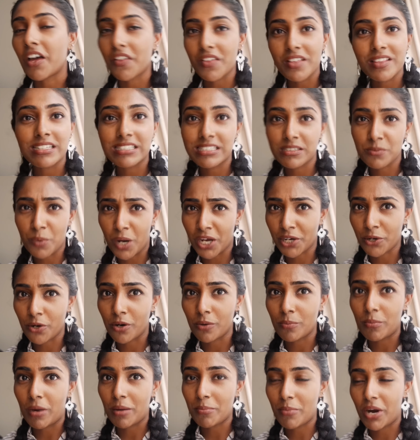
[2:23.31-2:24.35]
I think this is where I
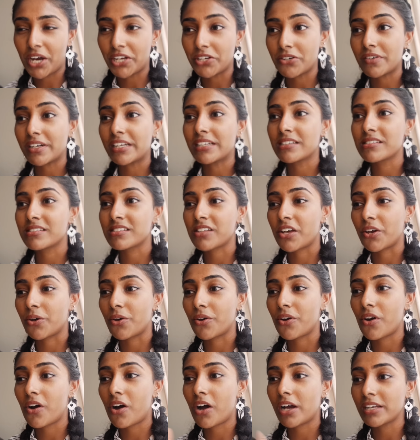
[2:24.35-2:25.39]
got my minor in.
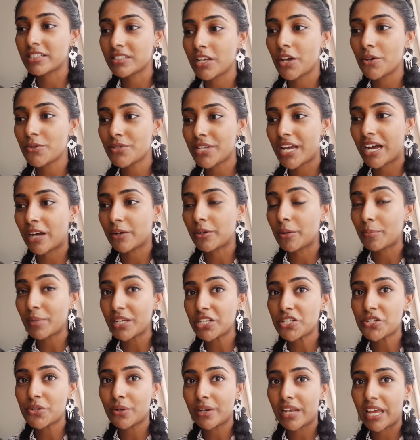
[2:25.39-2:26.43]
So I slowed down a
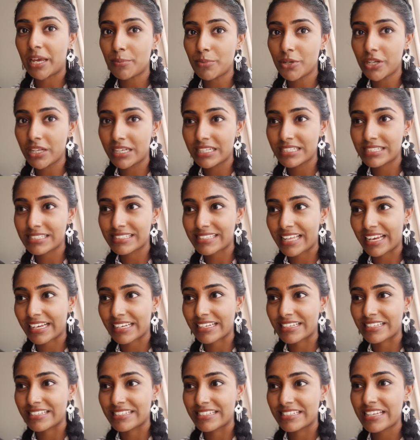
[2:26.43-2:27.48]
bit too late, put it into
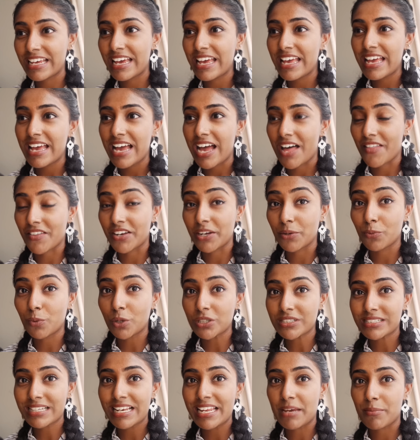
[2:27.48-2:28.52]
second, and then it
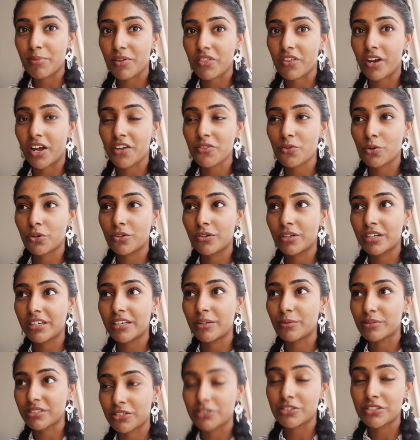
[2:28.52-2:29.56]
was clear, but then I thought
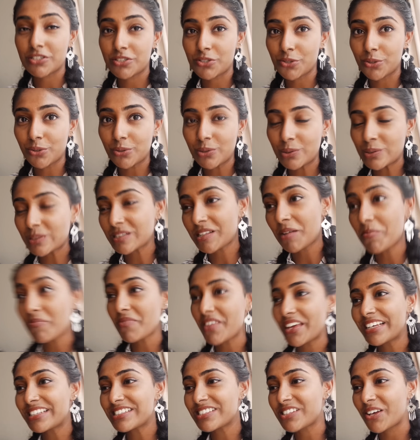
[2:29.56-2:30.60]
it was gonna stall or
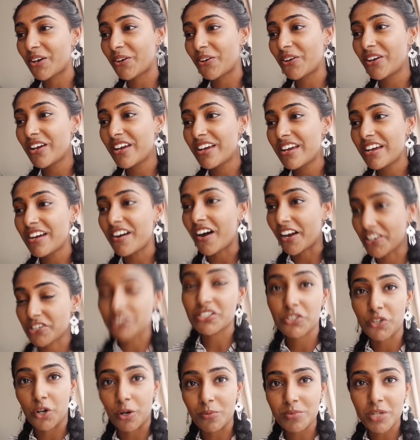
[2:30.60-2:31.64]
something. So I
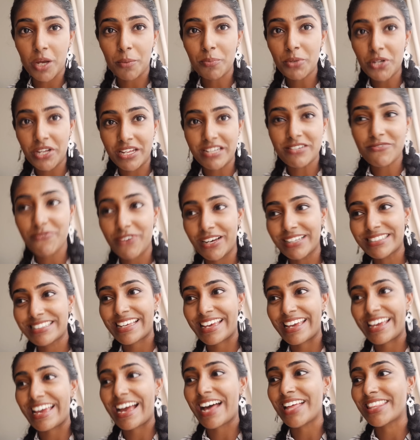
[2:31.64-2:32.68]
just stopped, I put it into
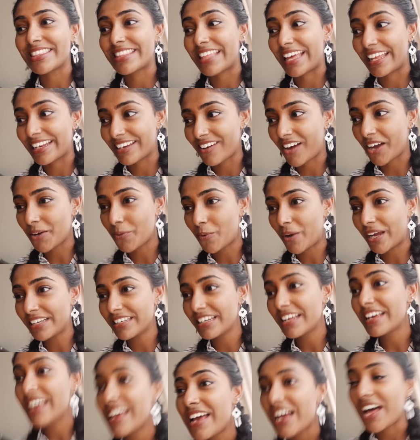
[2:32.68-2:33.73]
first gear, and then I
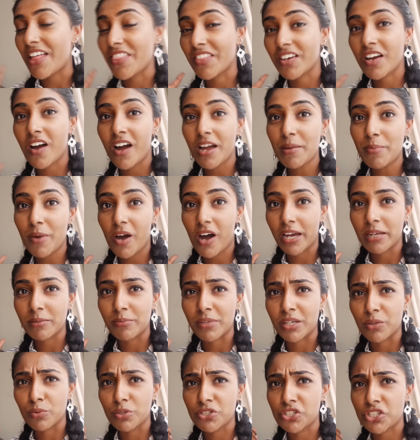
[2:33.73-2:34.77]
went, and the guy
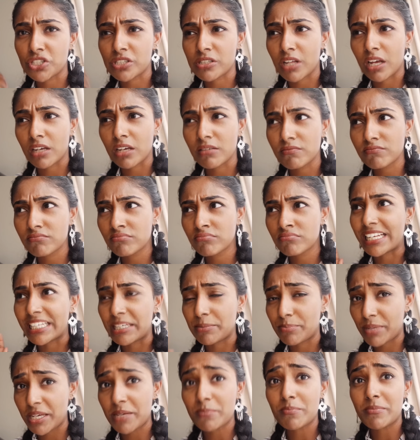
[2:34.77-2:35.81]
behind me was just like, and
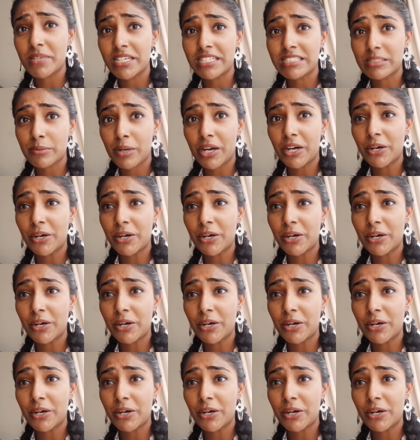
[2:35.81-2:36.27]
he beat me as